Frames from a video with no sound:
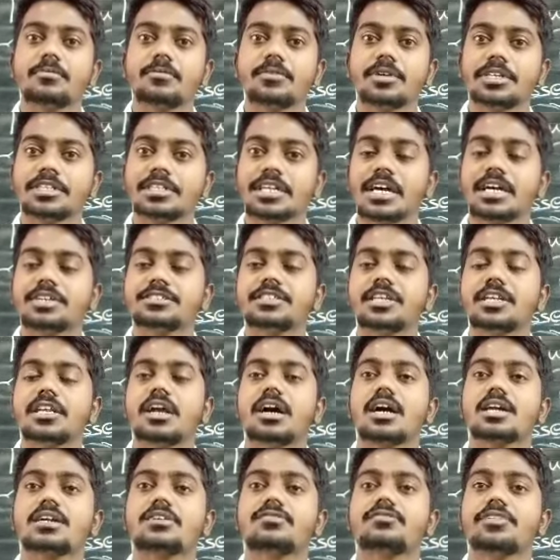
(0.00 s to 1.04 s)
It causes a
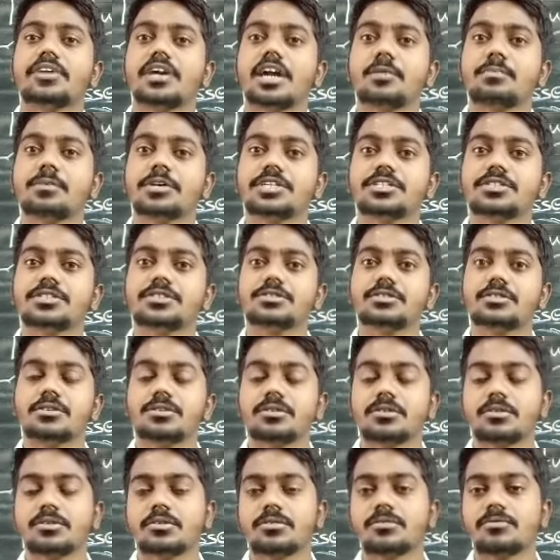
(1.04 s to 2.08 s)
lot of damage
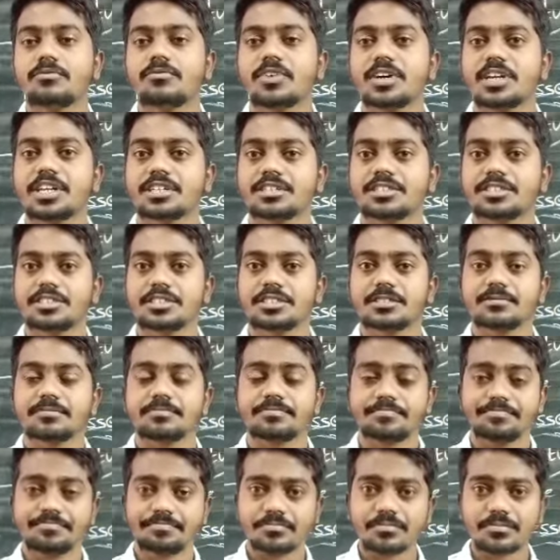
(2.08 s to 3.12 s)
for us.
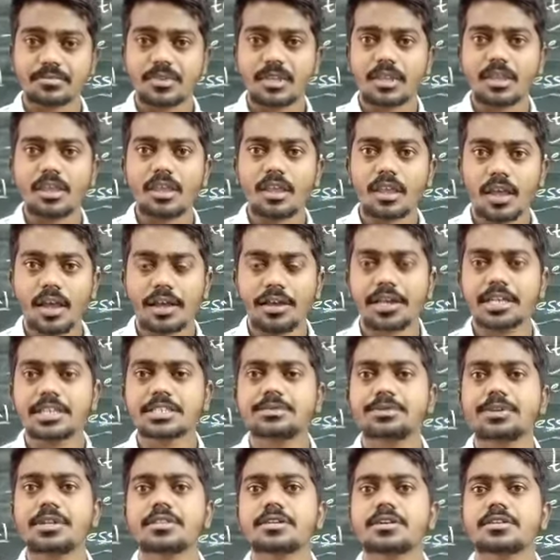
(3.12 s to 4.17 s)
And next
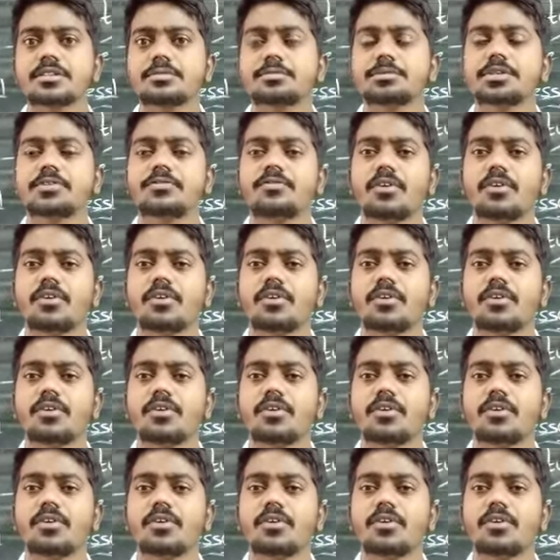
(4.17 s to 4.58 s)
we discuss about the